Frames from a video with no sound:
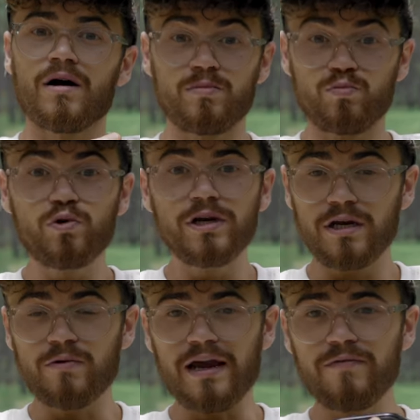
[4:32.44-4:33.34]
I'm really
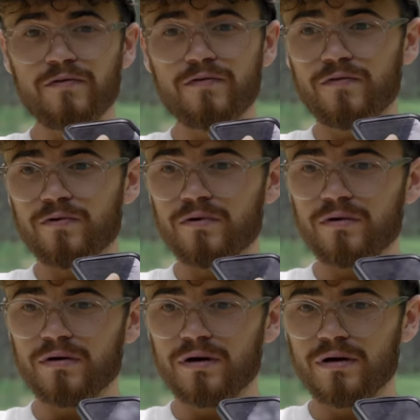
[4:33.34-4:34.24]
grateful
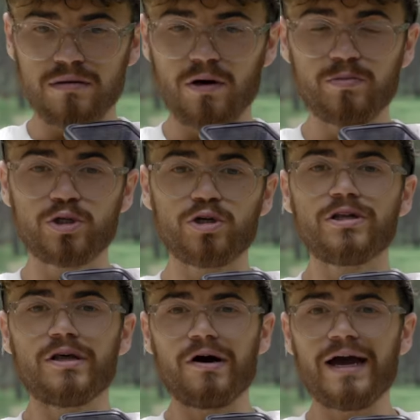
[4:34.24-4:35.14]
for the opportunity
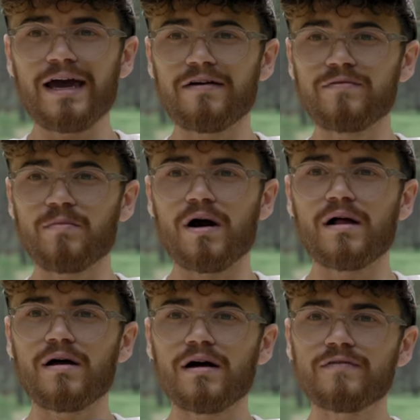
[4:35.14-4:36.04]
that I have in my
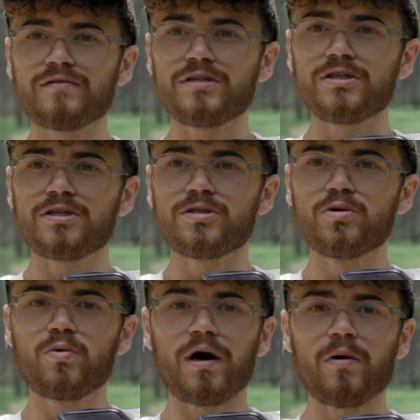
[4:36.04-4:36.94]
life to just
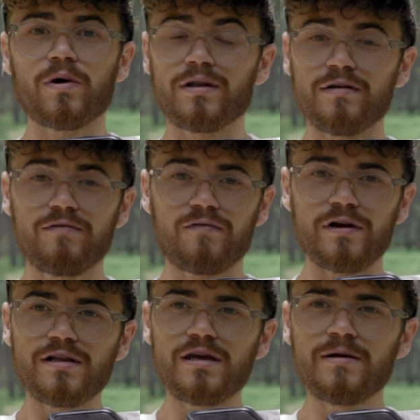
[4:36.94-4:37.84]
do what I want and live
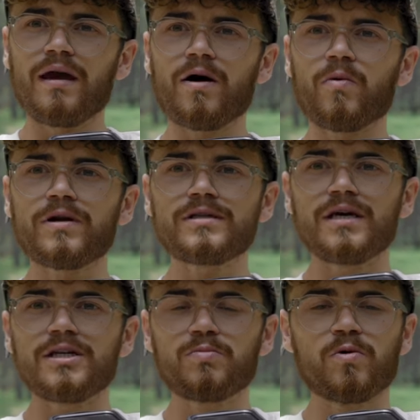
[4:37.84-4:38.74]
freely. And I want to
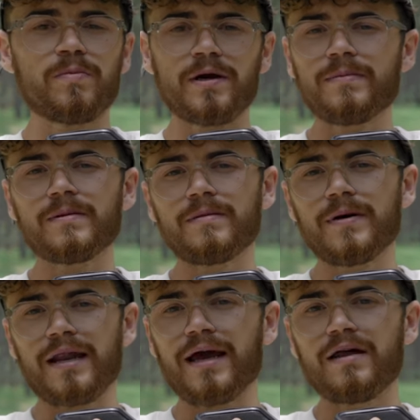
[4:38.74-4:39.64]
teach more people
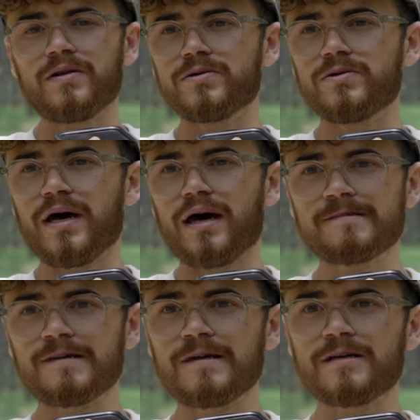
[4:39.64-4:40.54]
about how to do that
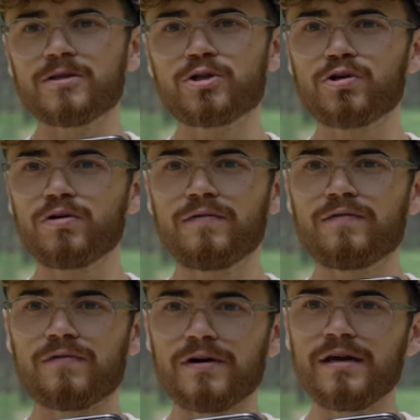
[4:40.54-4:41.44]
because I think it's a truly
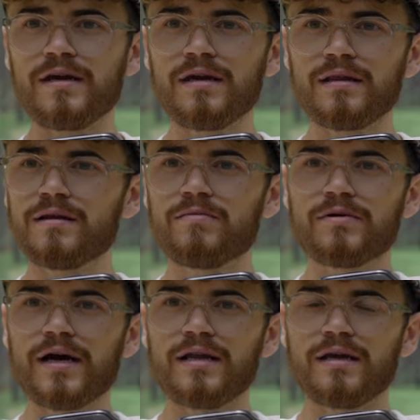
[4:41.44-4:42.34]
freeing and
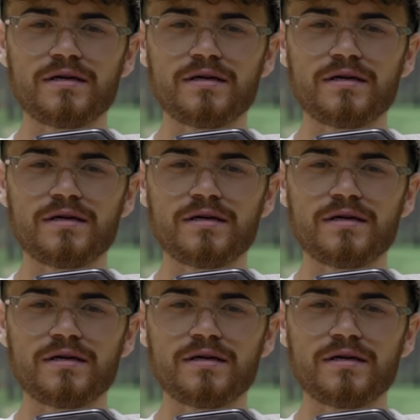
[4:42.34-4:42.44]
liberating